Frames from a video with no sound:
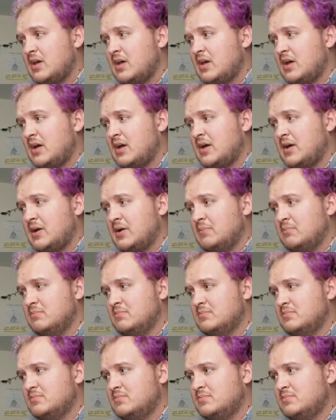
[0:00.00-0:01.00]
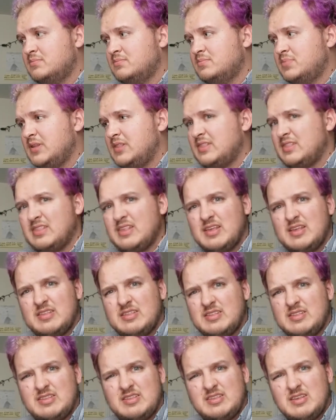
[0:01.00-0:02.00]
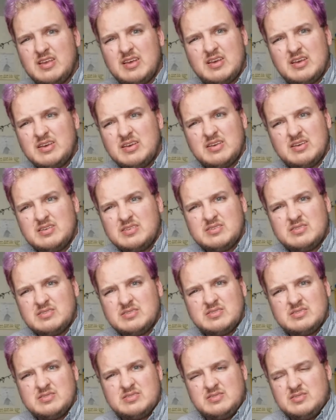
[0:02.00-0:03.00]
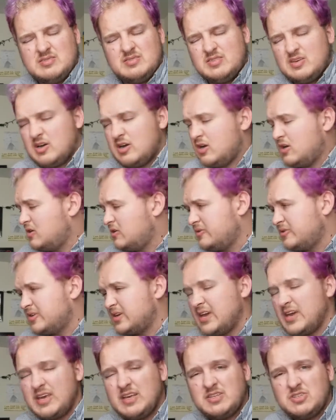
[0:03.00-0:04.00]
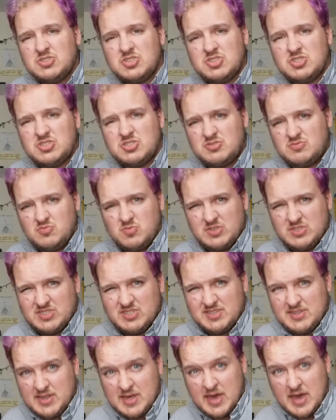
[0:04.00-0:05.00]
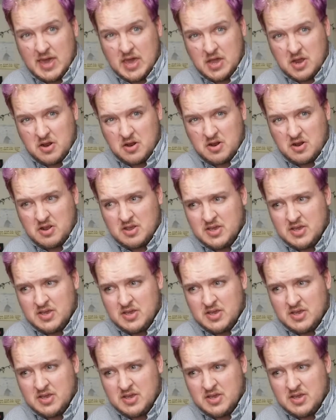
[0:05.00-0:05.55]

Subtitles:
But the hurricane just was there,